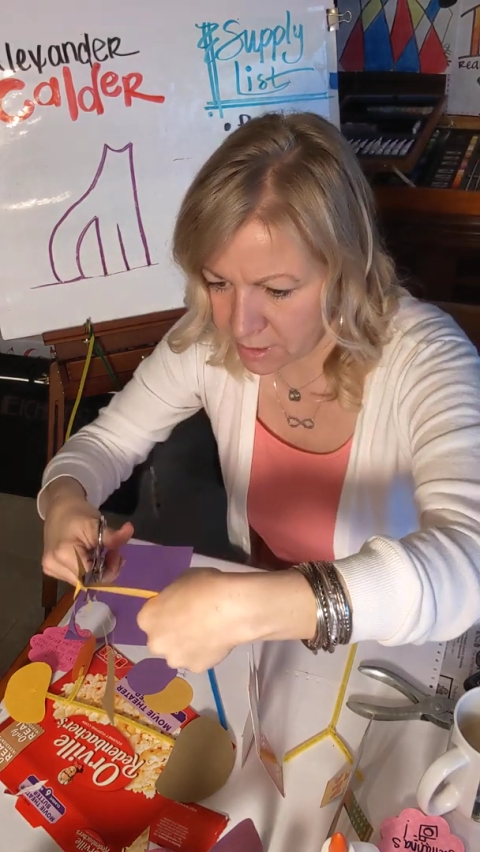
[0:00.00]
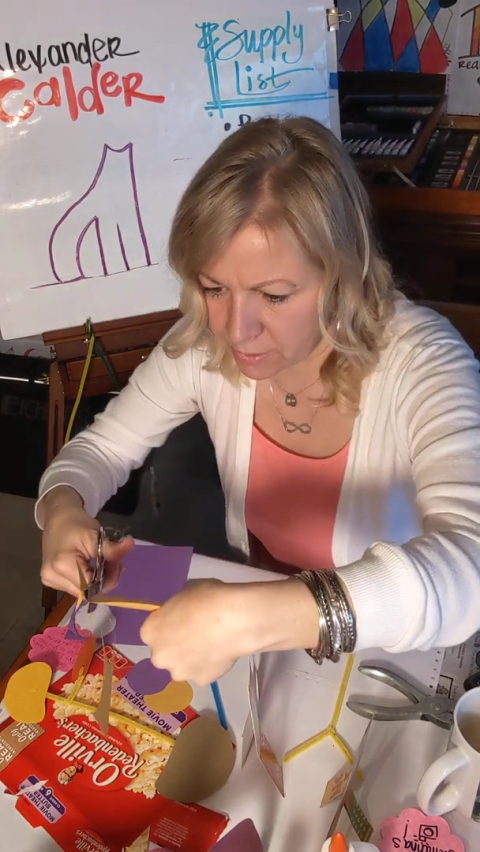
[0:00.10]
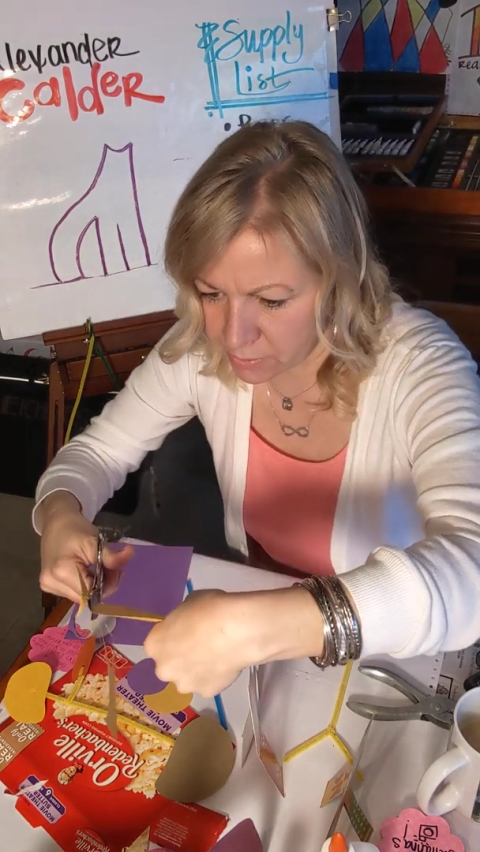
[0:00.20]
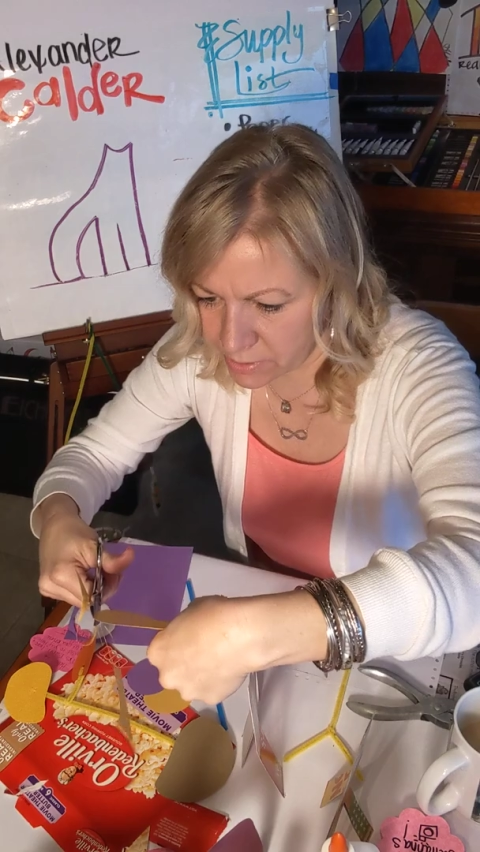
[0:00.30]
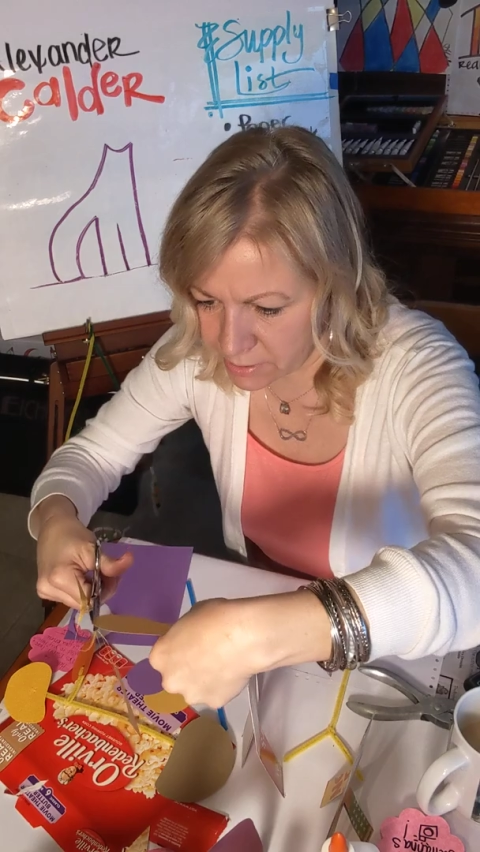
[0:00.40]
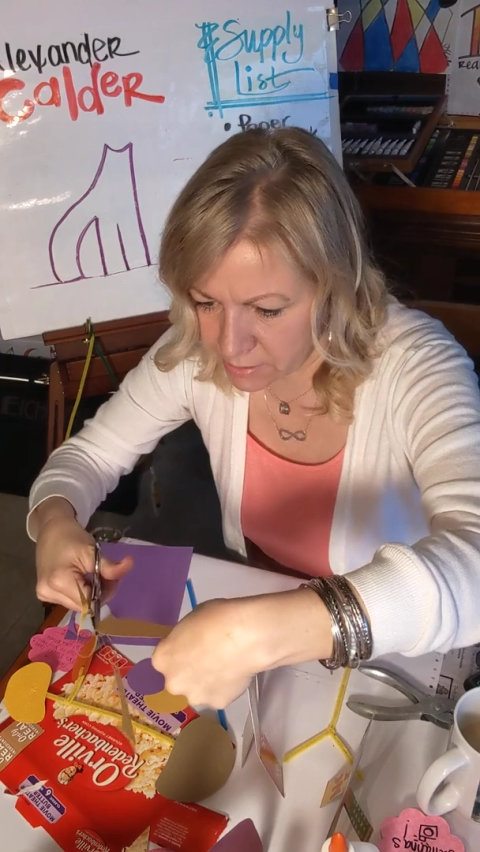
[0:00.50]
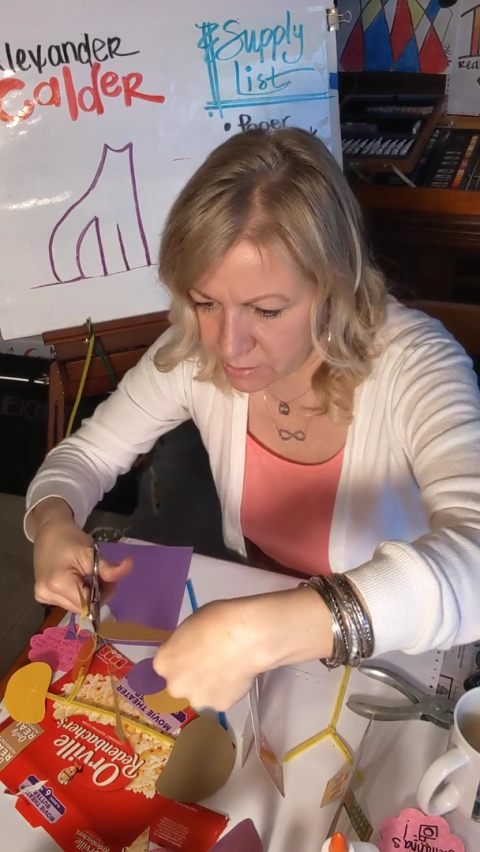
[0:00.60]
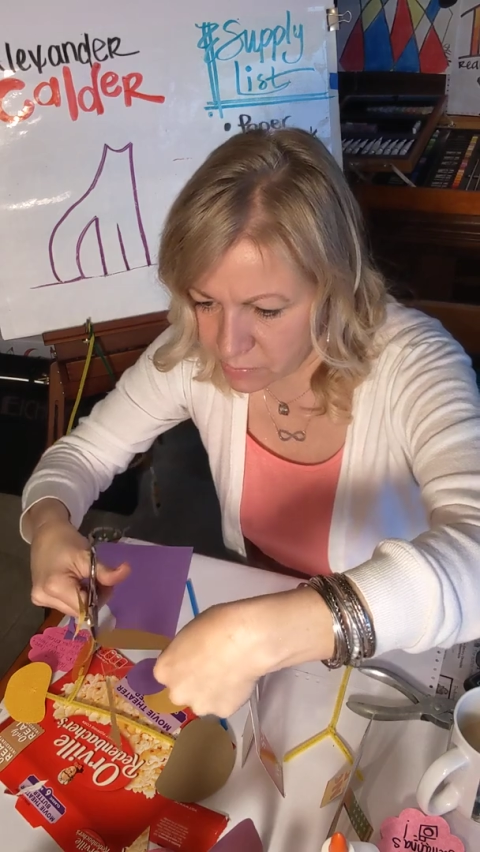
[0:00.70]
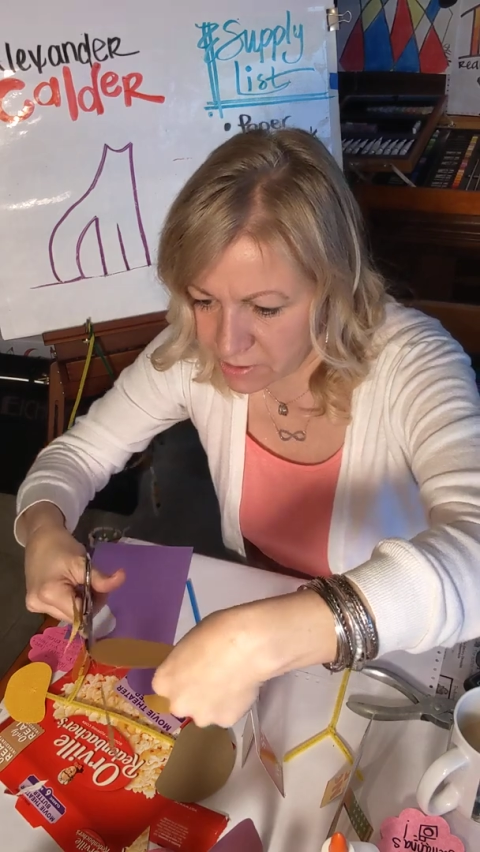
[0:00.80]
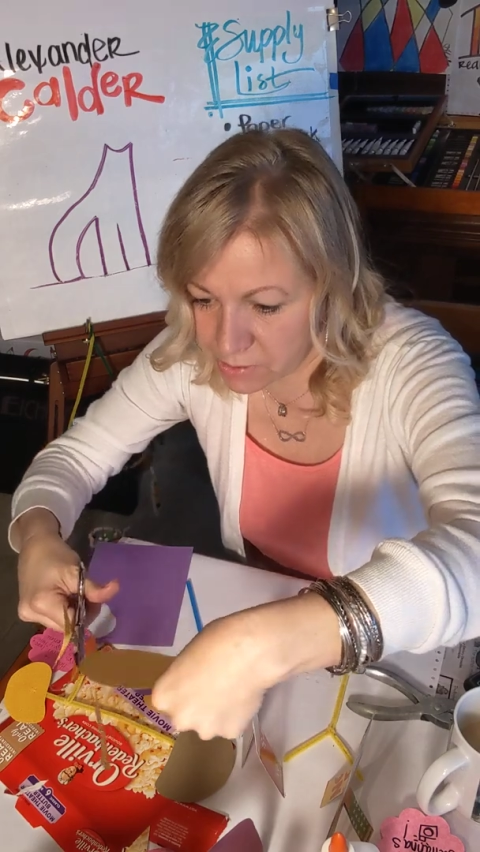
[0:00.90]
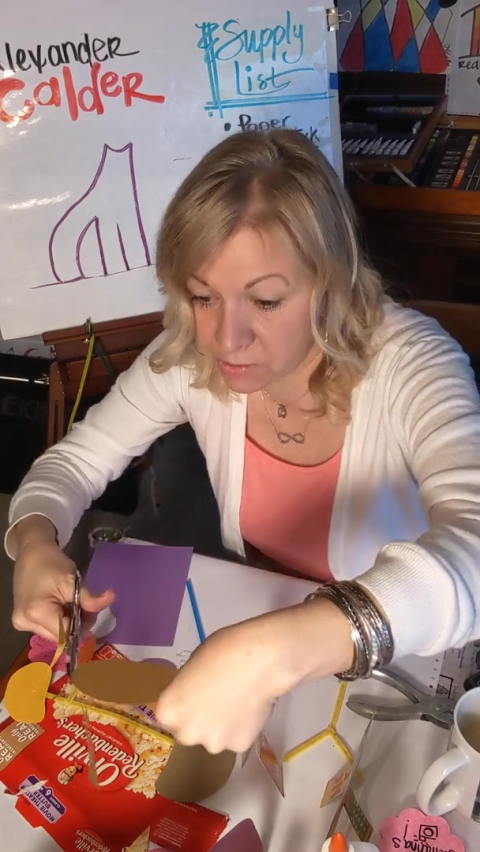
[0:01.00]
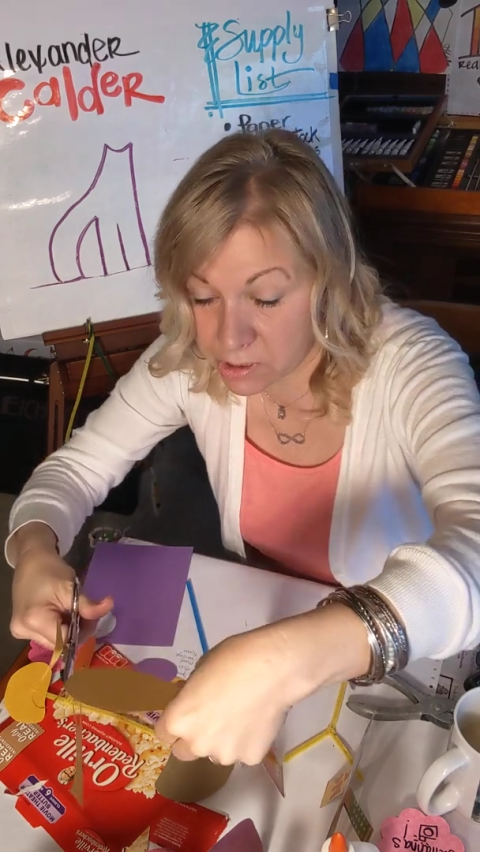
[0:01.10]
Eichhorst has a sweet tooth.